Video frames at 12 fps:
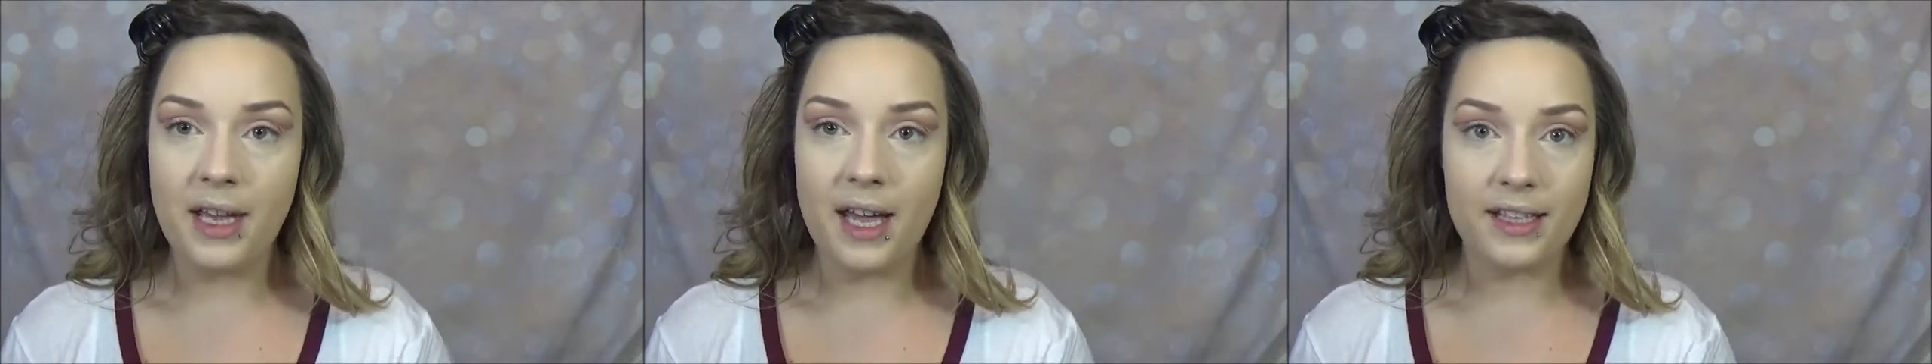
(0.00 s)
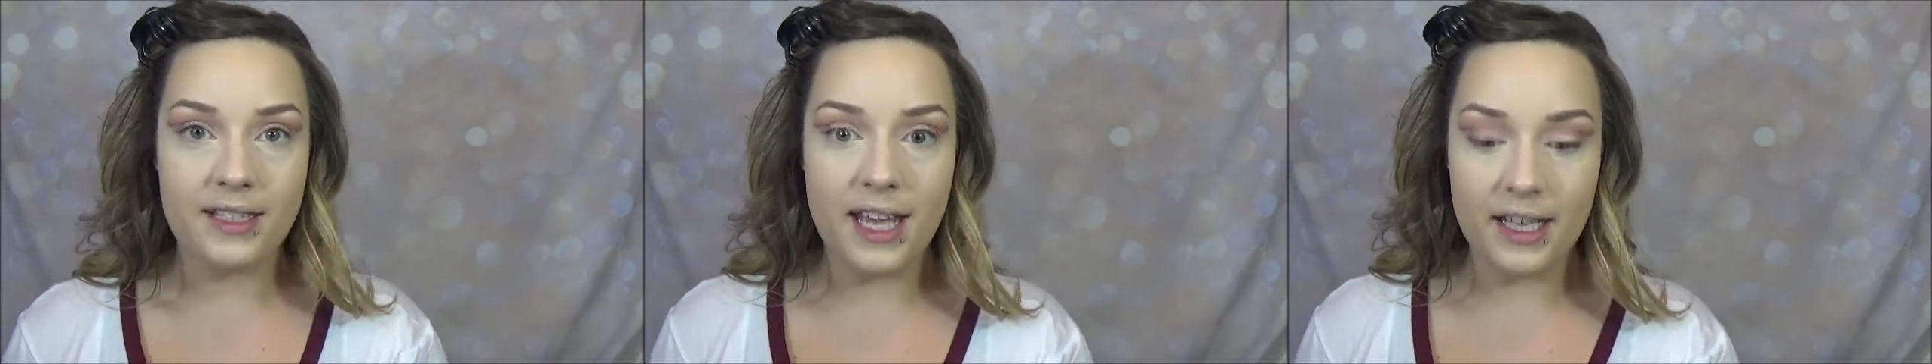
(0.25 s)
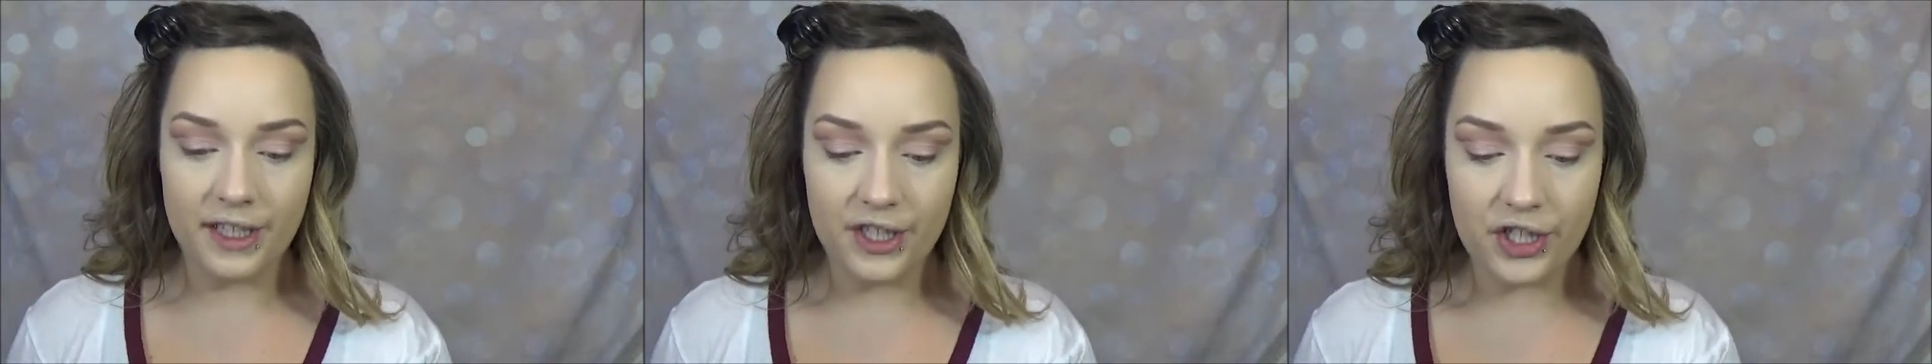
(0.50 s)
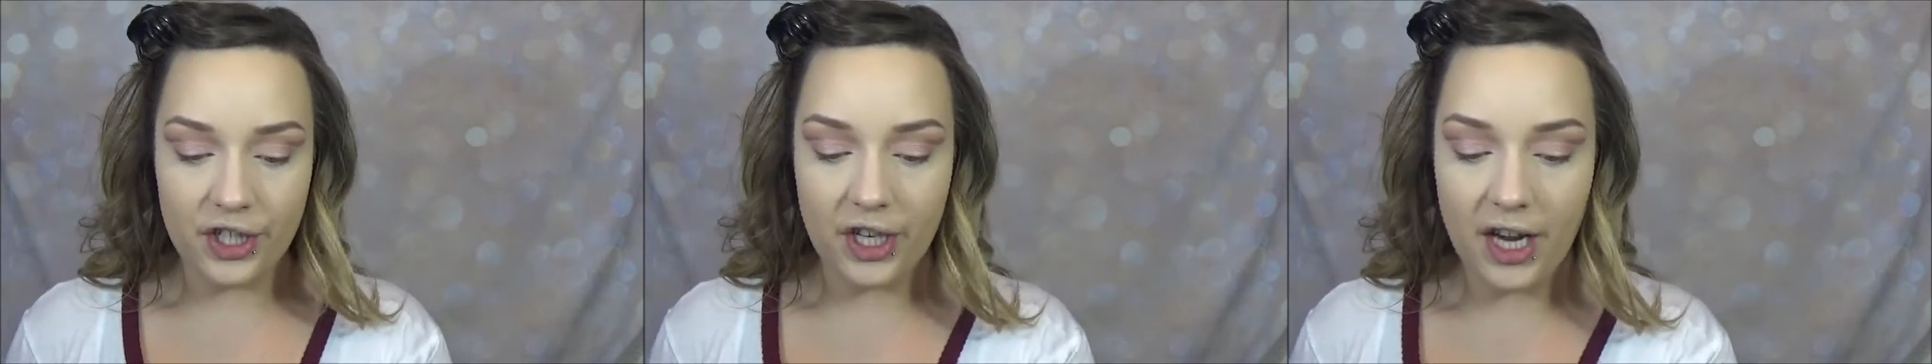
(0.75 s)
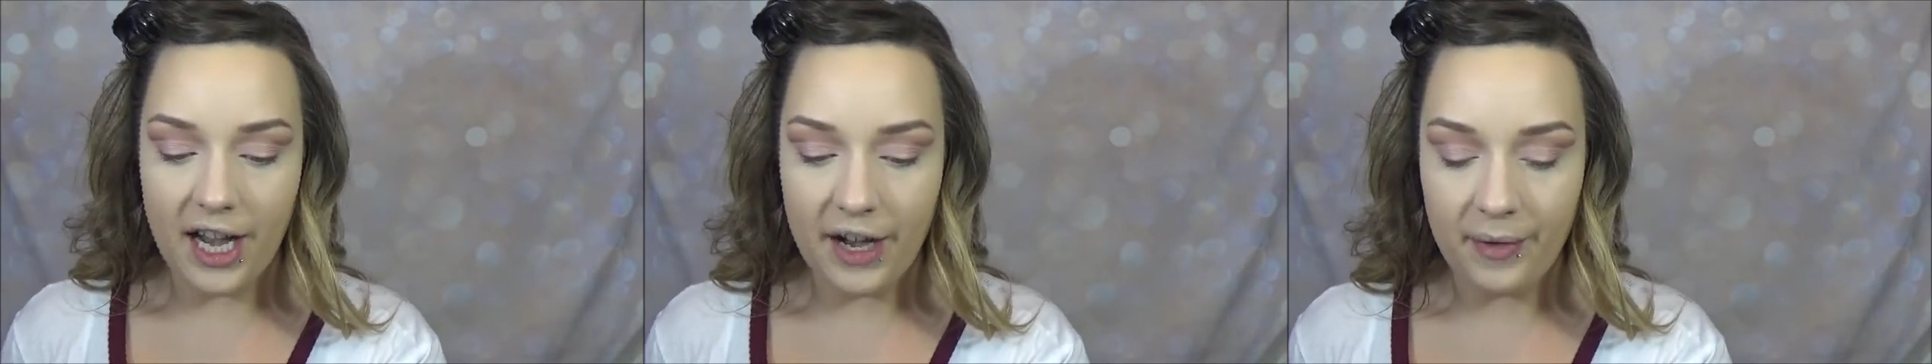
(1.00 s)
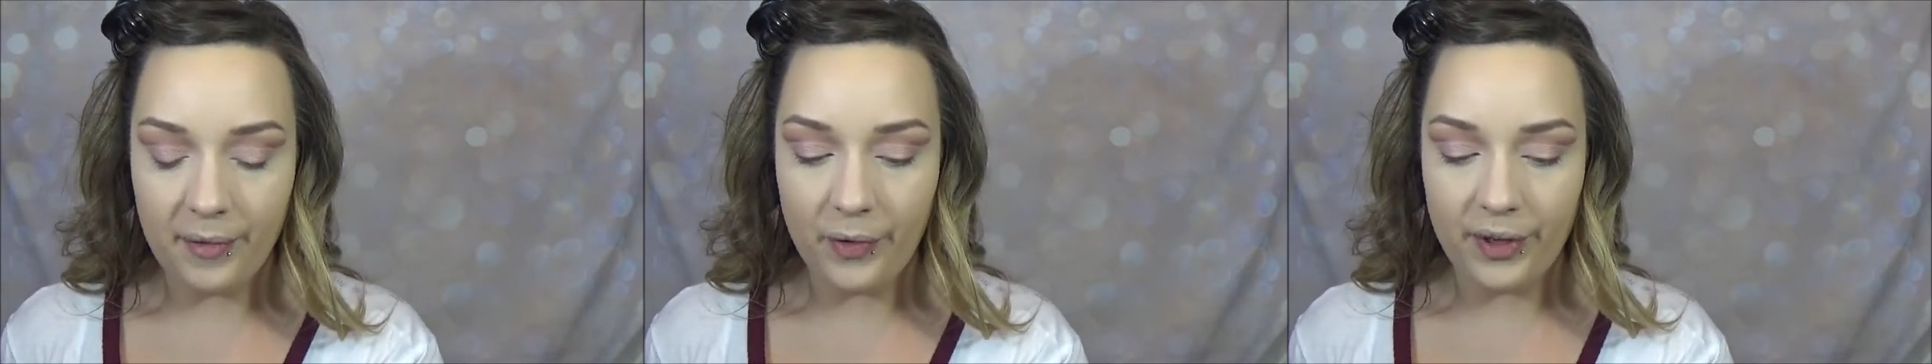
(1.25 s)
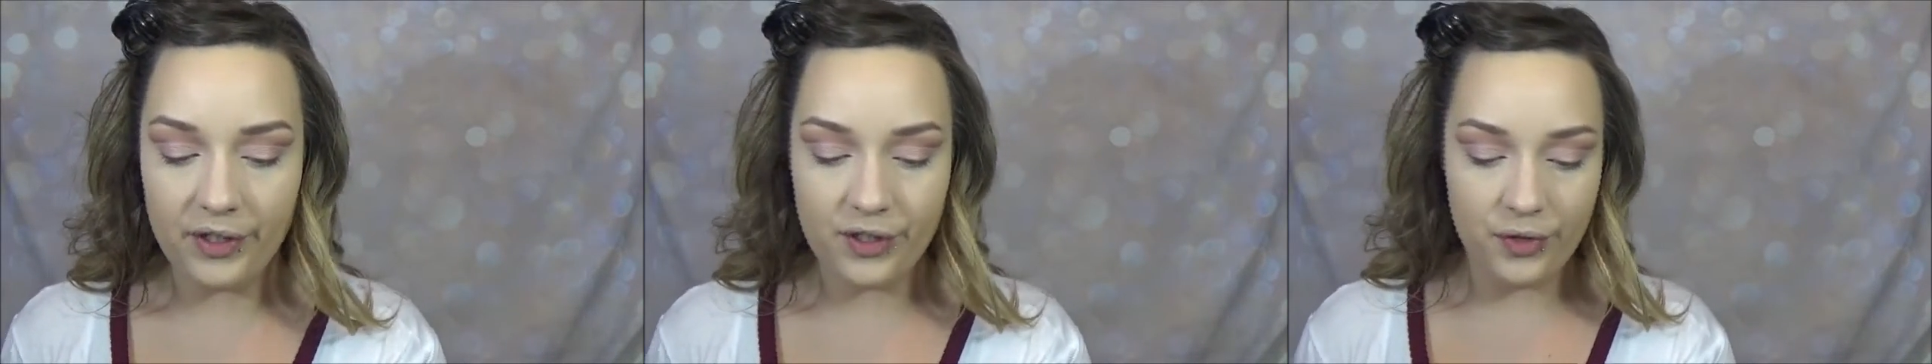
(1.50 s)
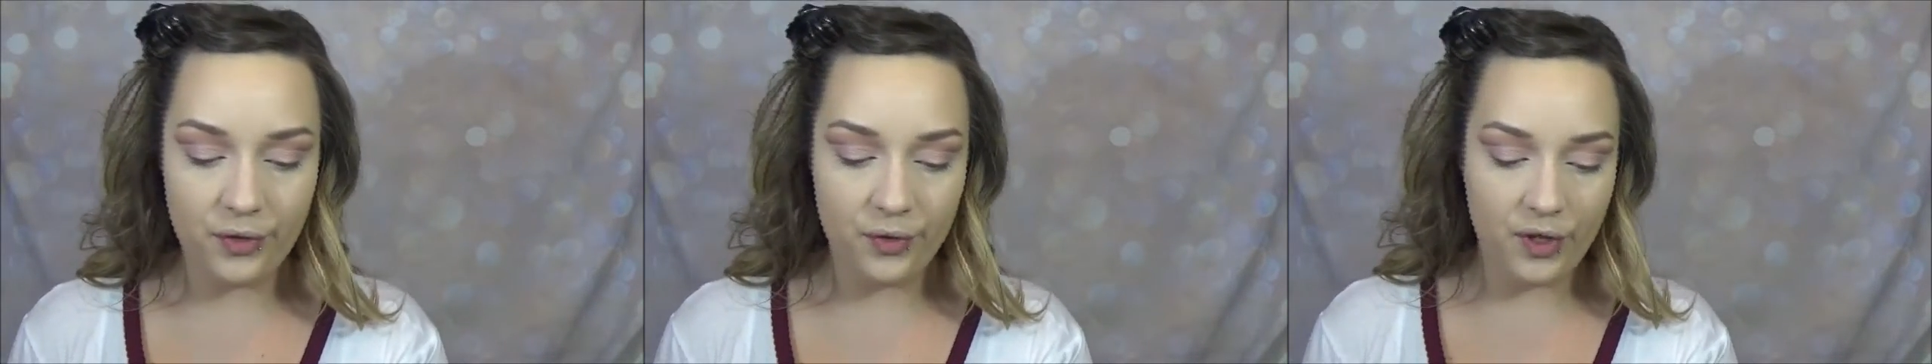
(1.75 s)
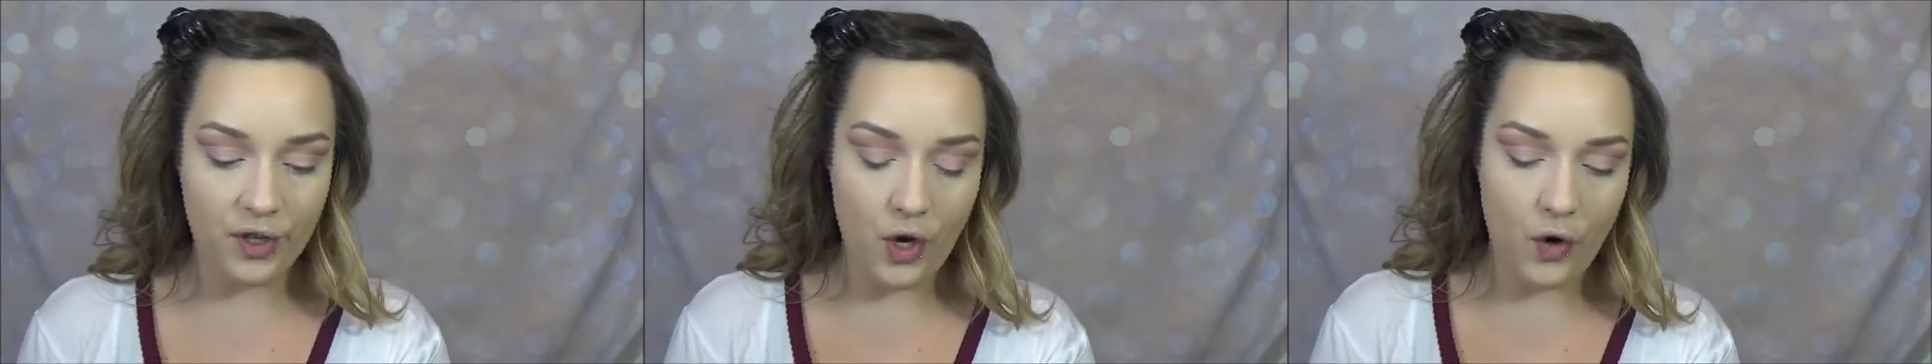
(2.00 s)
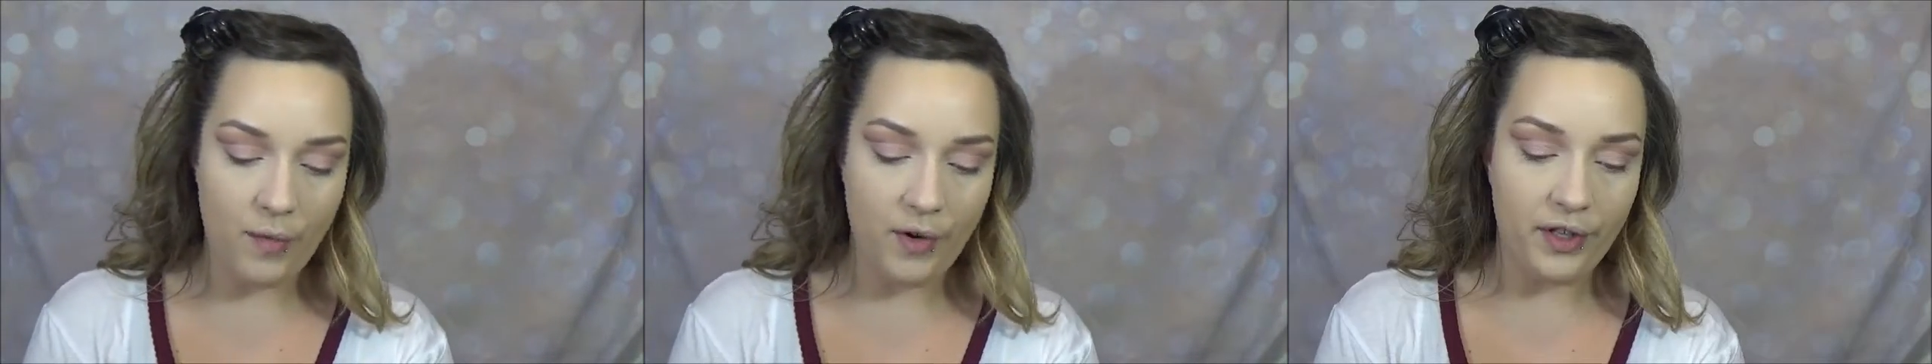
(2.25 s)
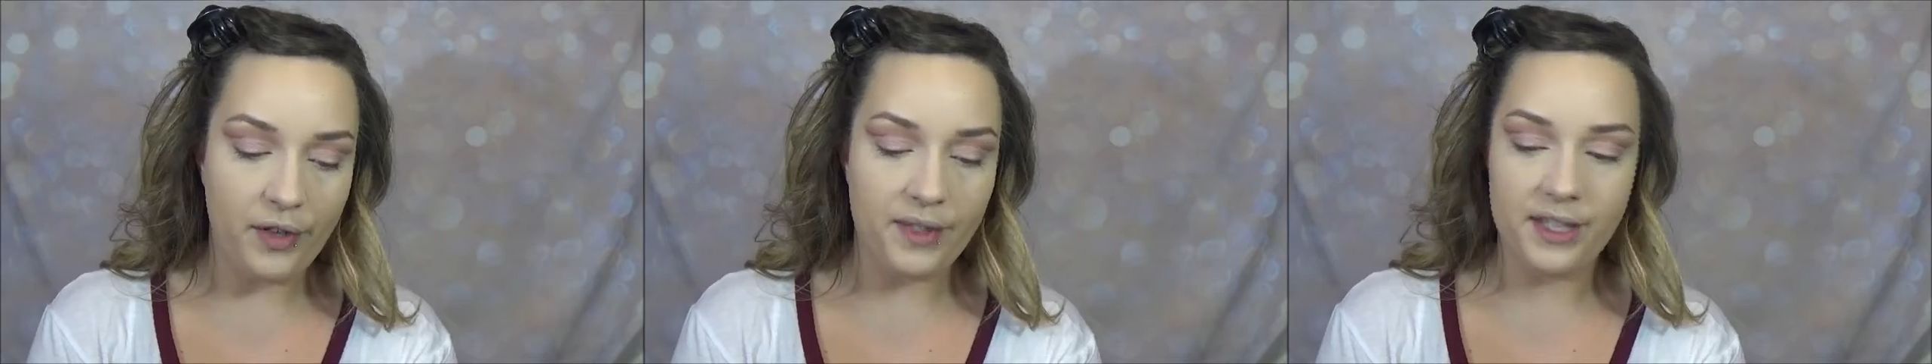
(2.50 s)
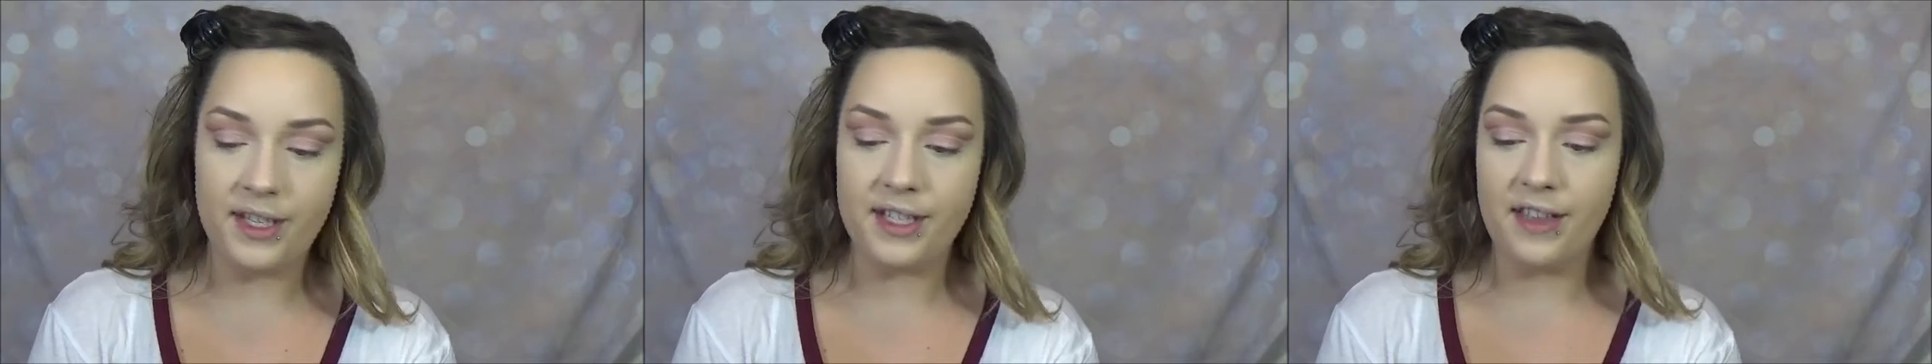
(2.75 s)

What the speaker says: not exactly sure how I'm going to go about using this.